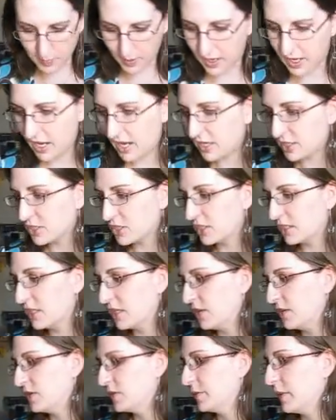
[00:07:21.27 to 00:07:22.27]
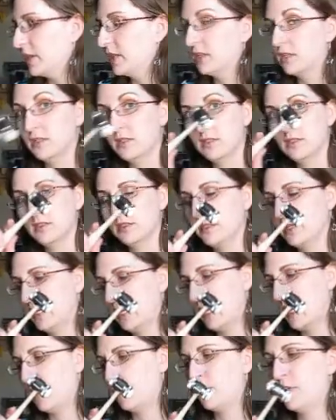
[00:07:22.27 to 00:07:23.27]
I actually use my little
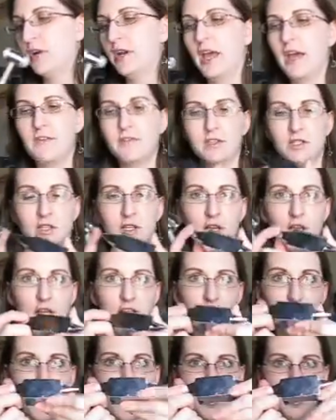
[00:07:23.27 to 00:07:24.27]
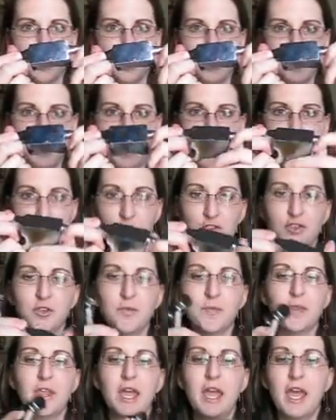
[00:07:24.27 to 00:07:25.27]
hammer, and I have a small little mandrel.
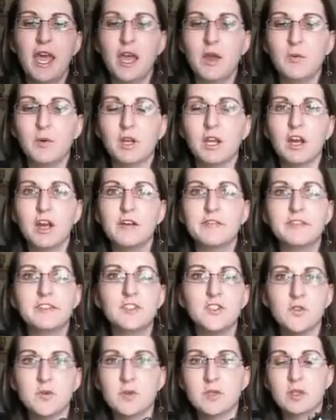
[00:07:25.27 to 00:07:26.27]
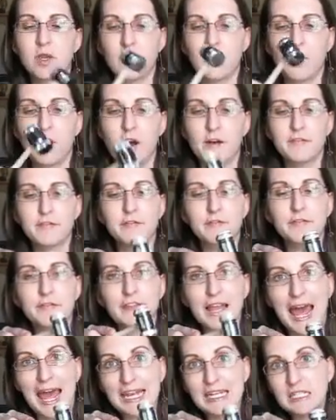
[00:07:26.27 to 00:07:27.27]
And what I often do is I will often
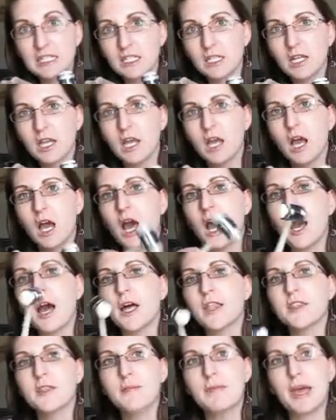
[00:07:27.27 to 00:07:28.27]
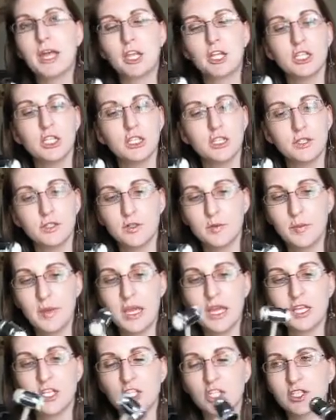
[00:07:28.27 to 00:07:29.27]
flatten the metal a little
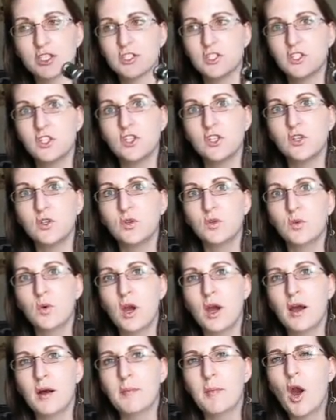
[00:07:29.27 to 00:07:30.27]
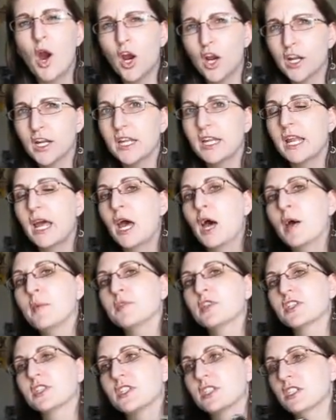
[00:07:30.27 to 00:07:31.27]
bit just to harden it up,
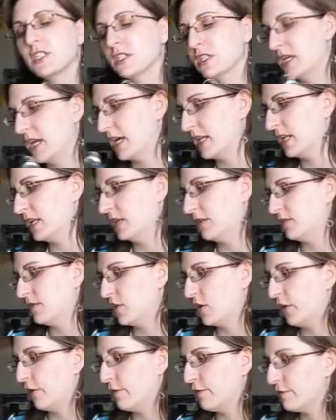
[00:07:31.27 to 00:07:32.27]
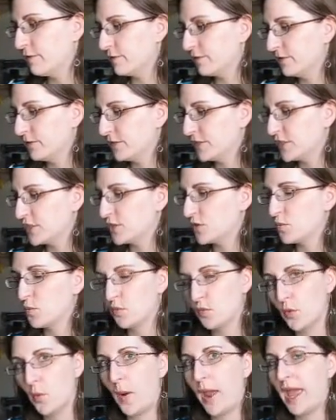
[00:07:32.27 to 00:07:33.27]
just to get it, you know, just
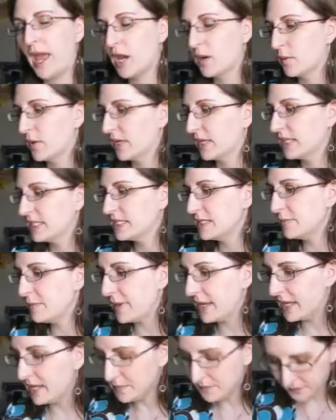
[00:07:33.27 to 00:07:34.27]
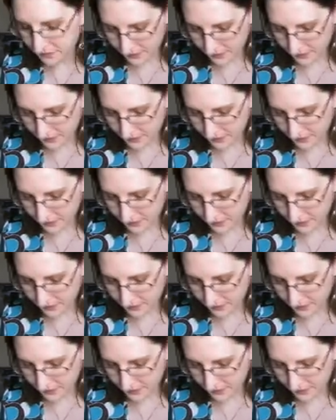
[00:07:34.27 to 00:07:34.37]
the way I want it to be.